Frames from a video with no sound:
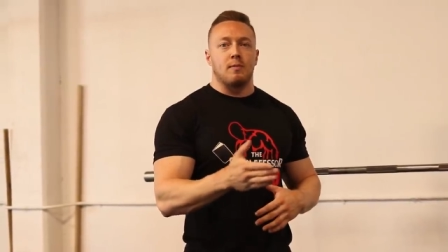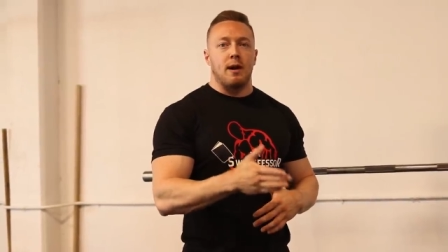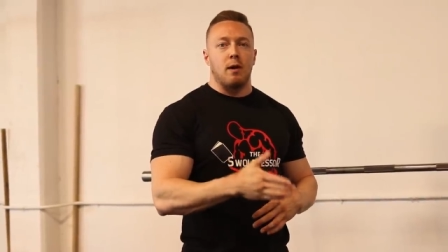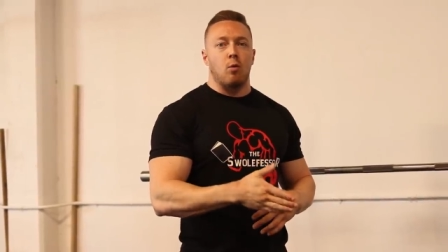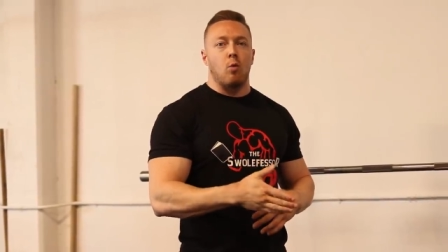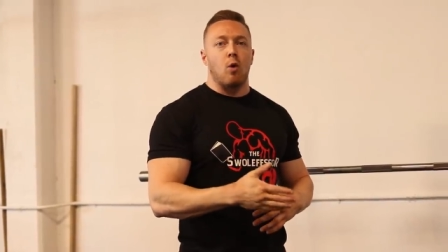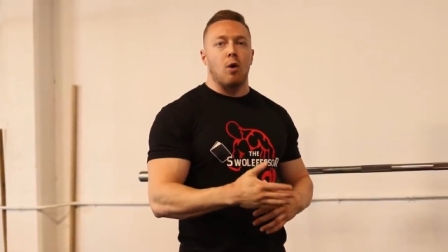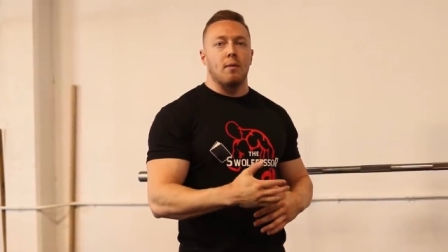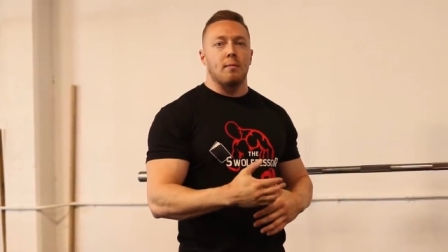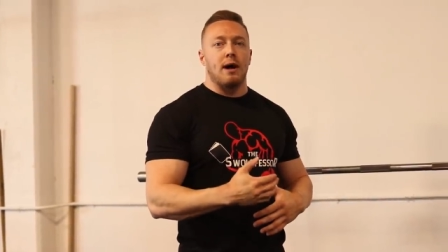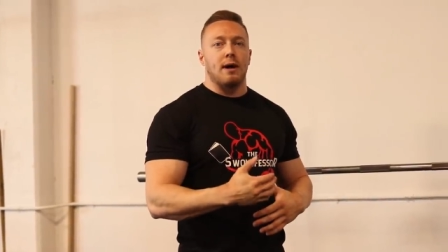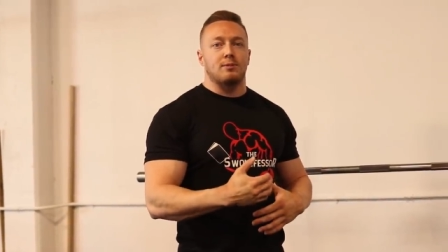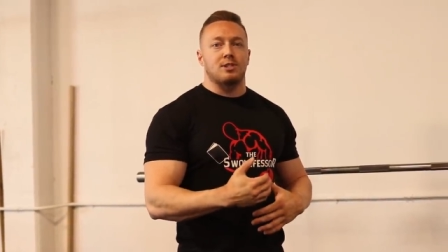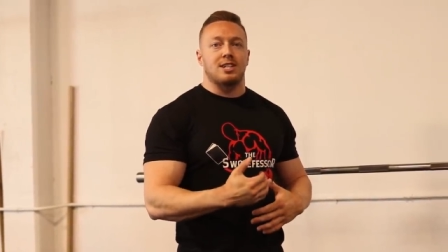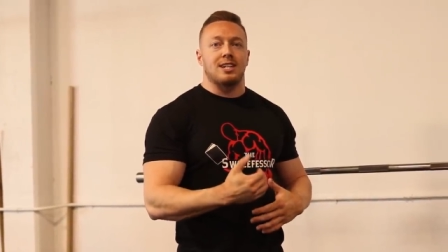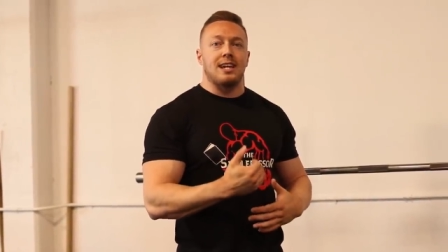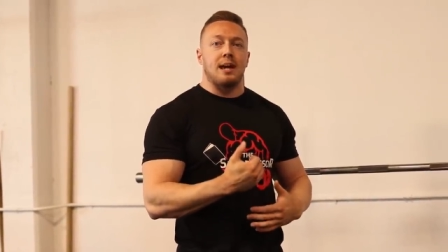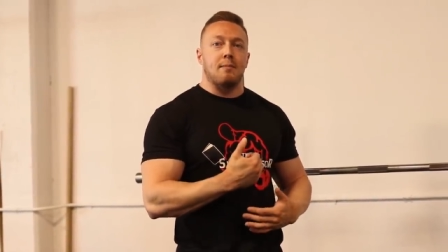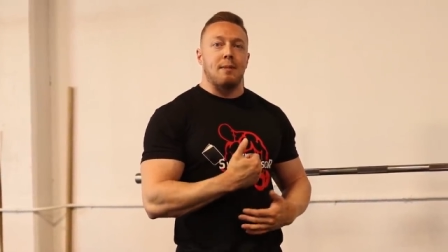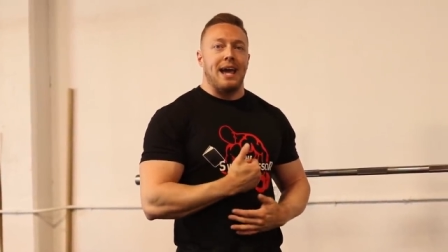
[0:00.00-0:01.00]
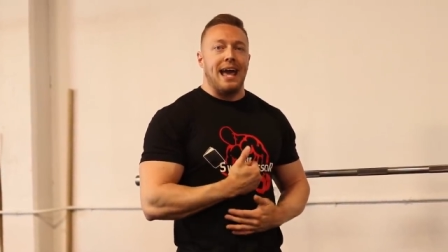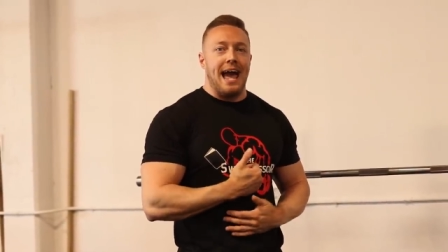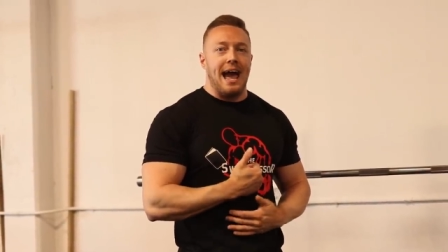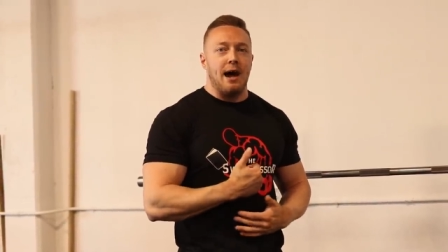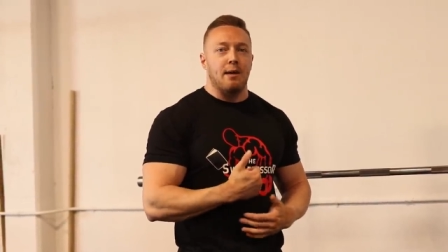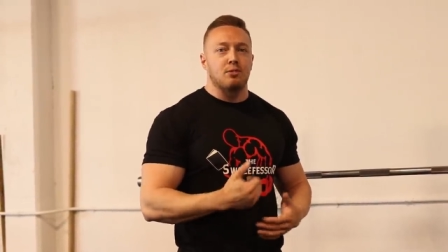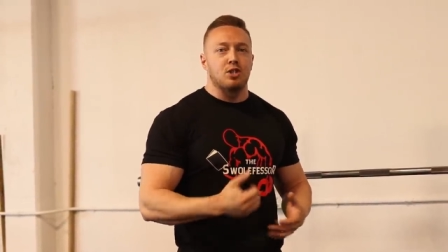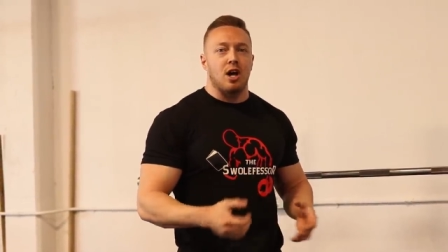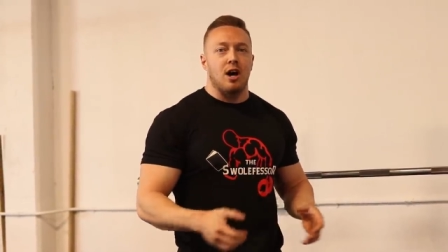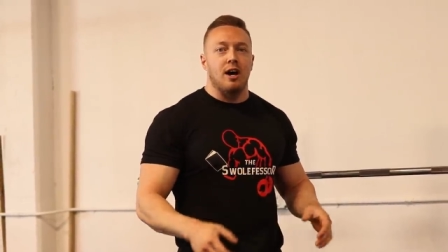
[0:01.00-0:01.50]
my warm-ups to get my
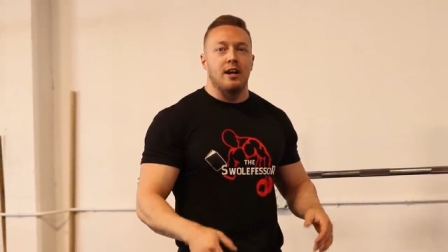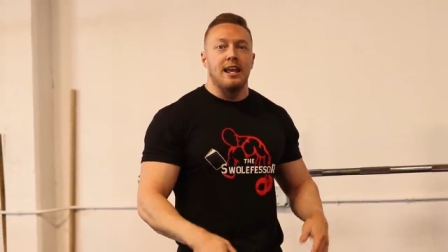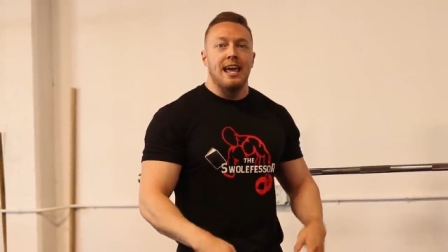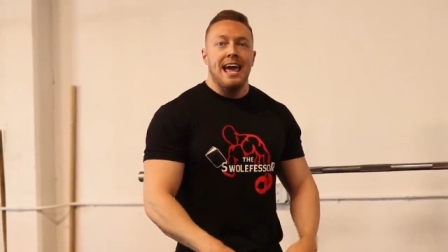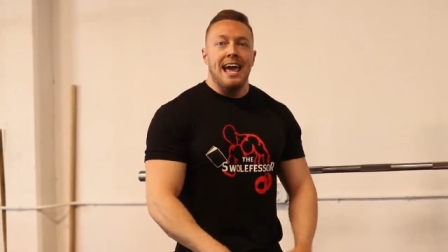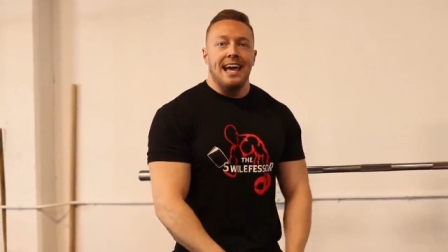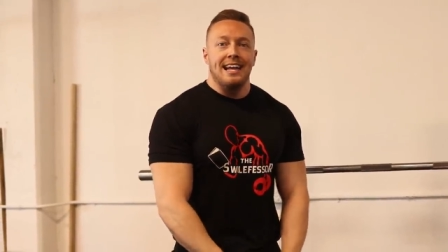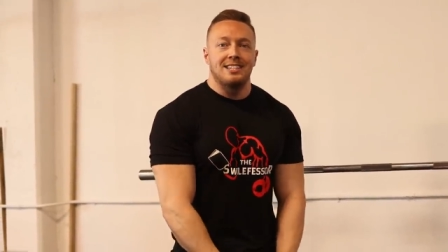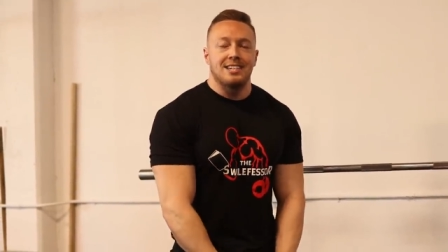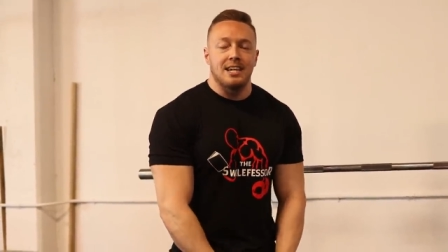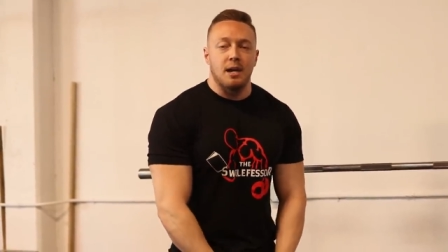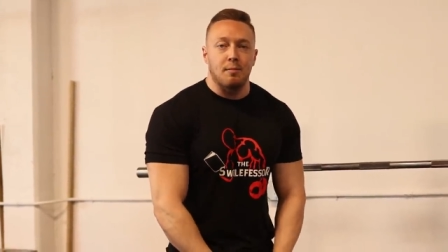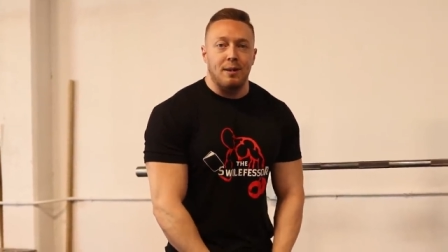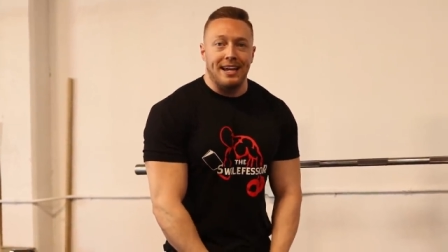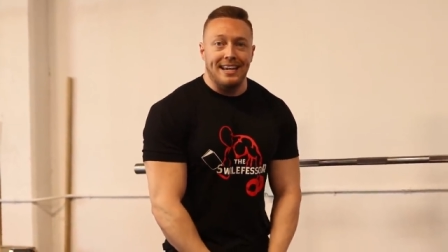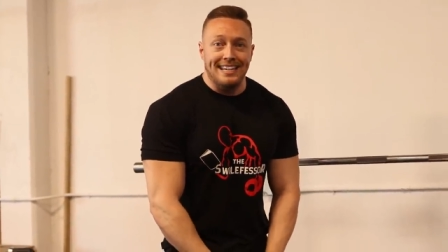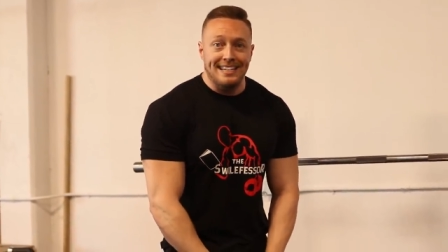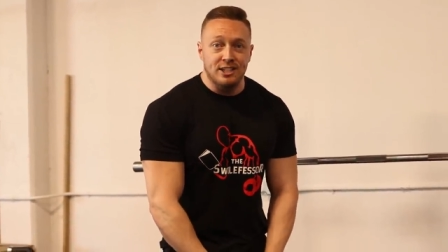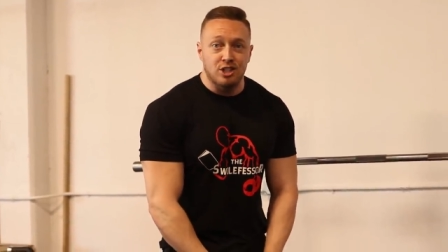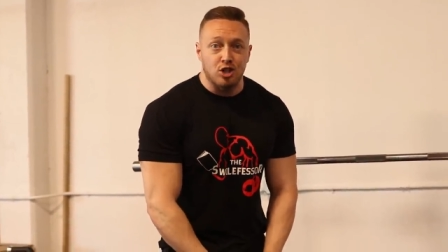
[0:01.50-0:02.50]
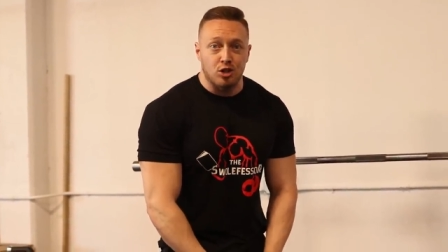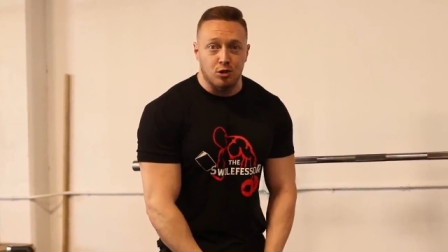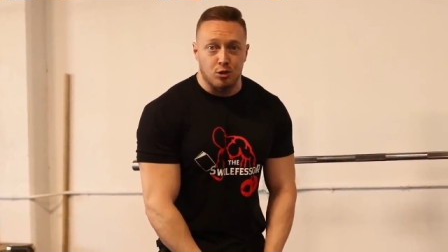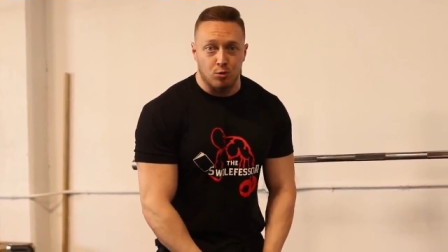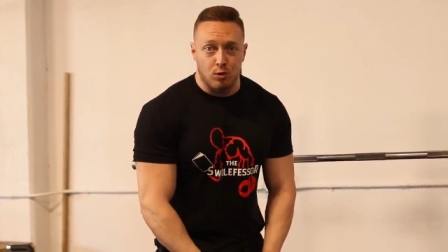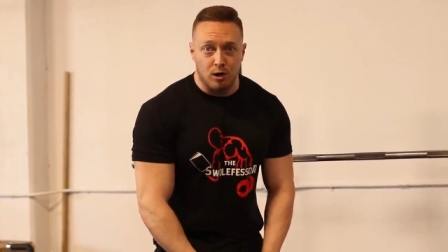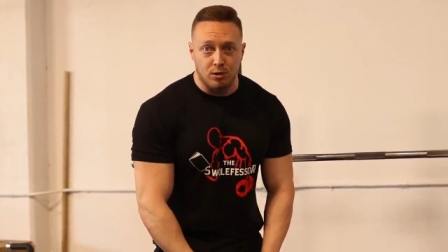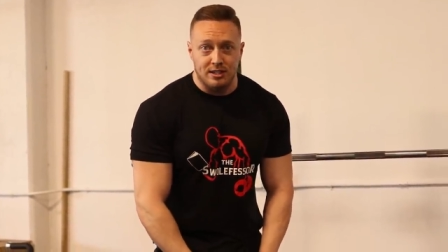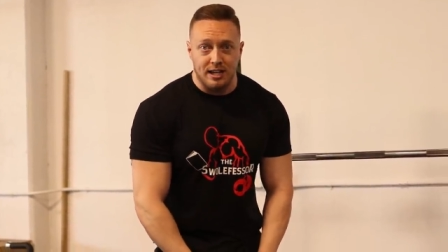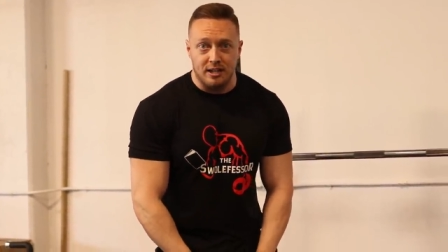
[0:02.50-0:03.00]
abs on and to get my
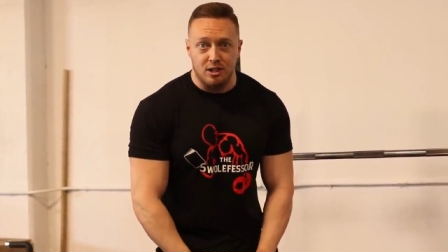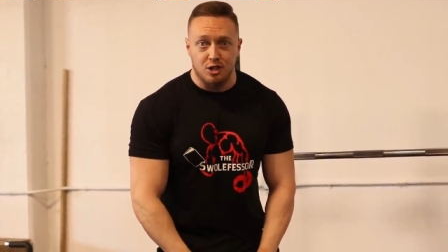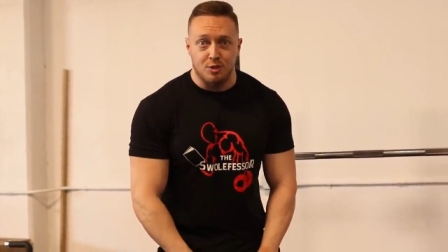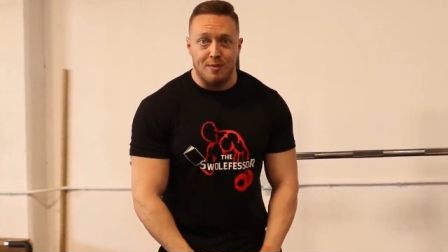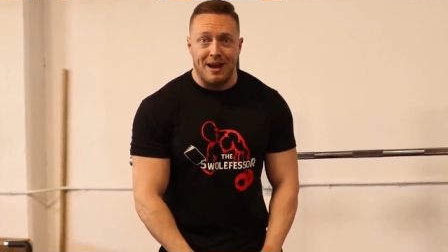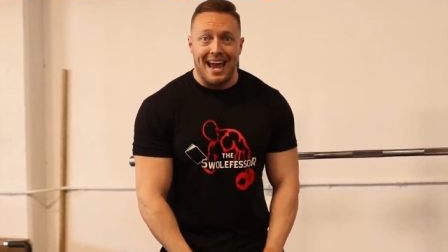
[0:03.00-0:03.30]
internal rotators,